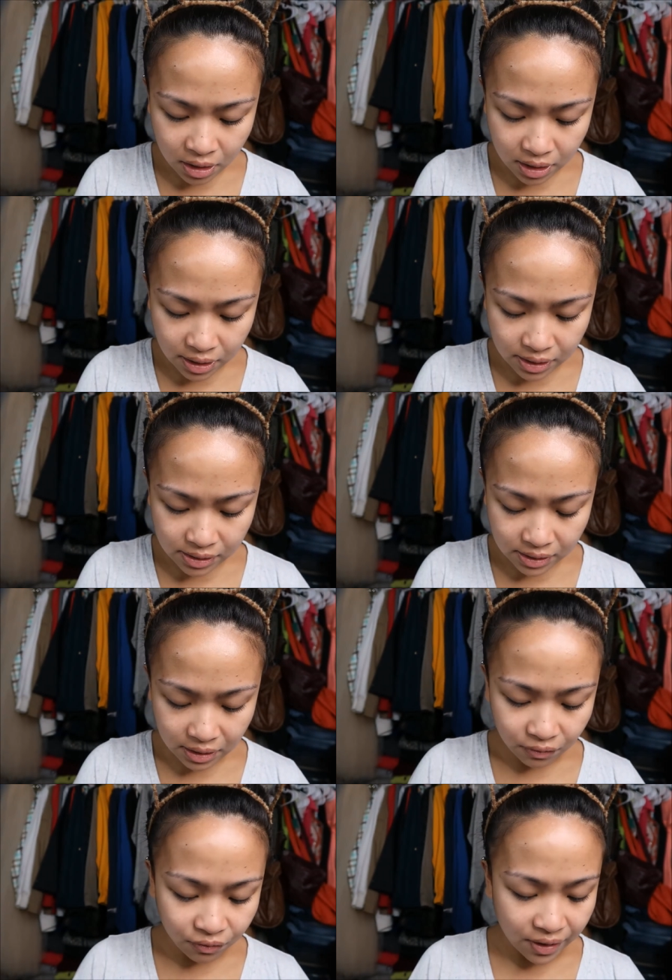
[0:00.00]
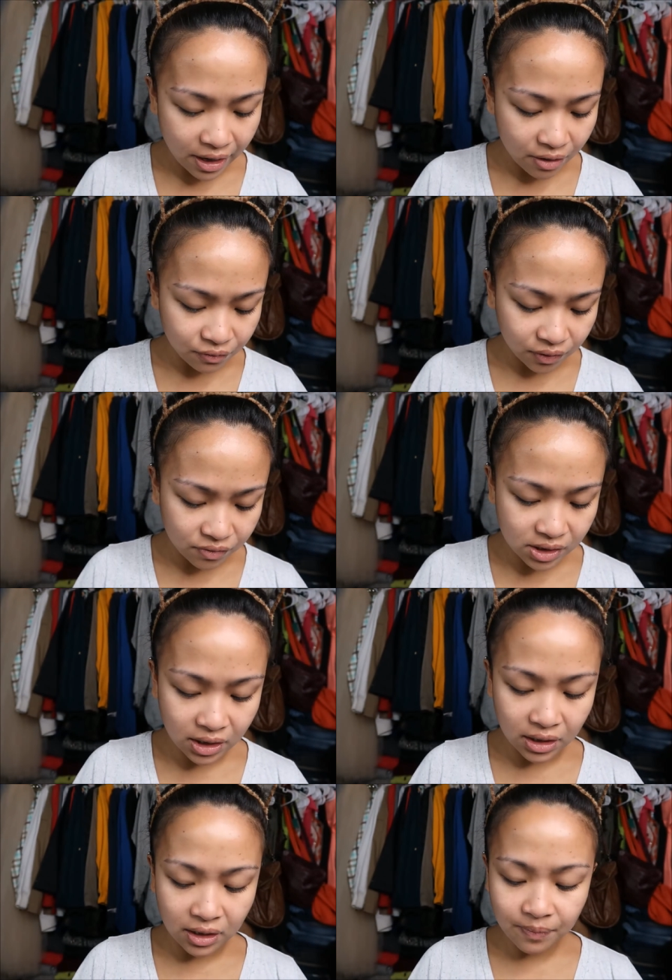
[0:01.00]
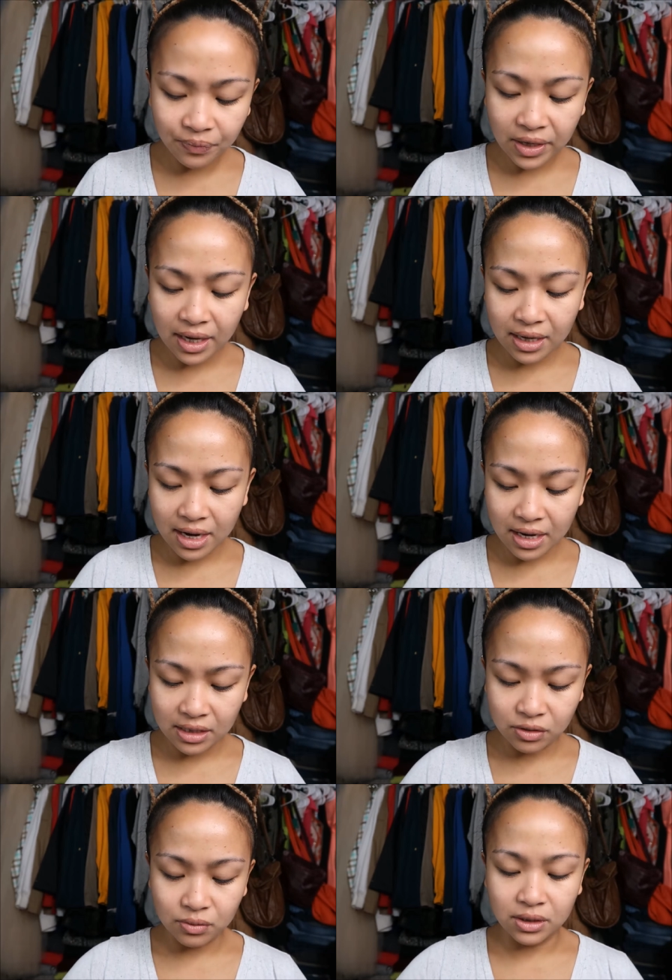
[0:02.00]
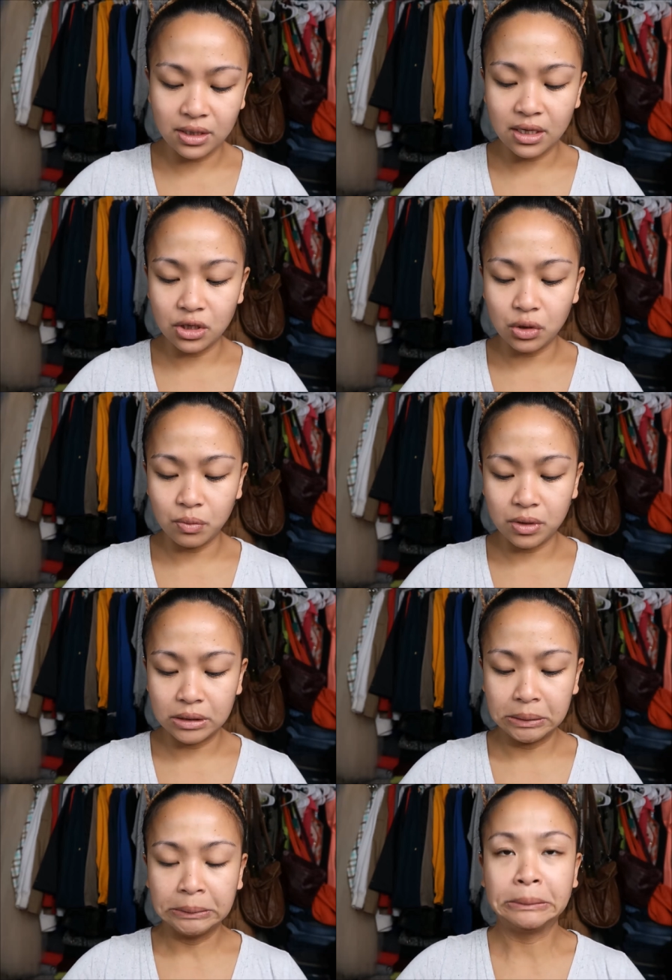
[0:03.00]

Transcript: It is in Fair 15, and I do need to get a new one.